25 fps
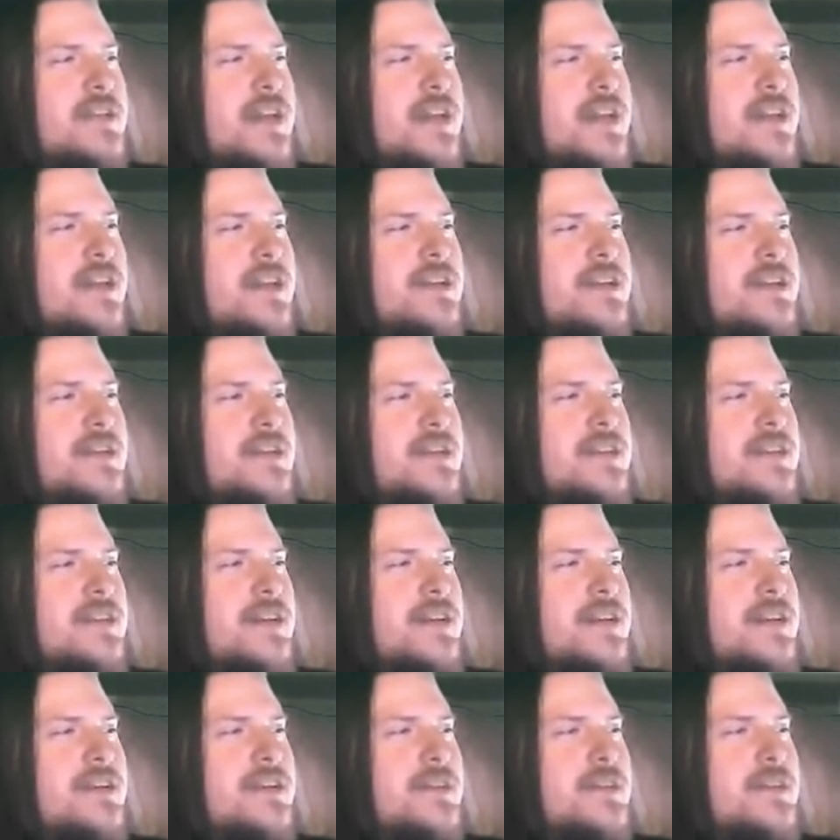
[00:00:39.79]
Like it is,
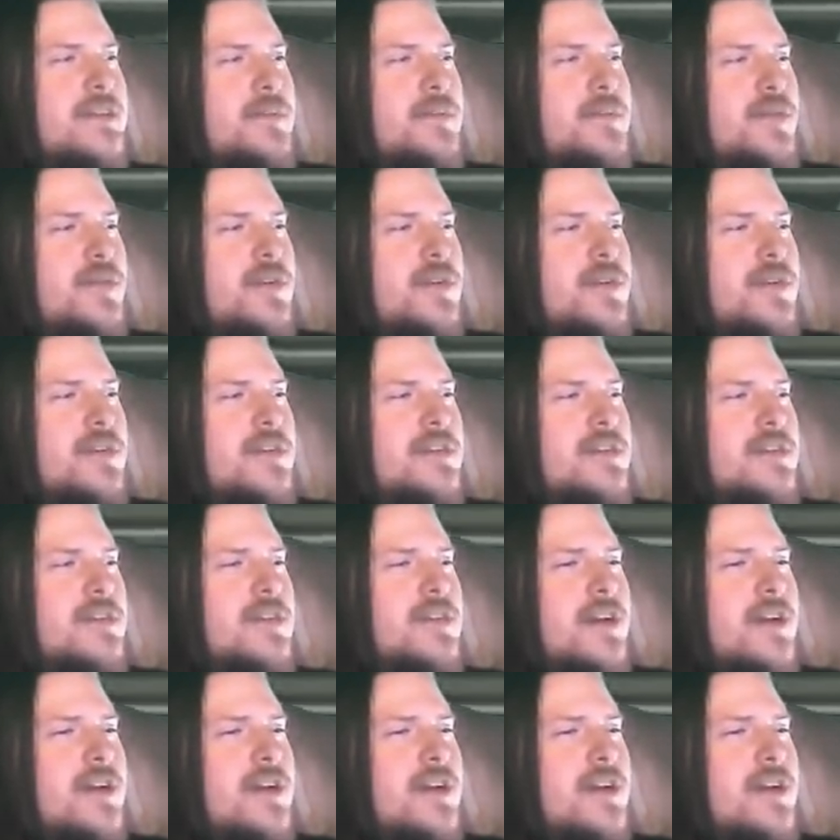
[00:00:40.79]
it is important.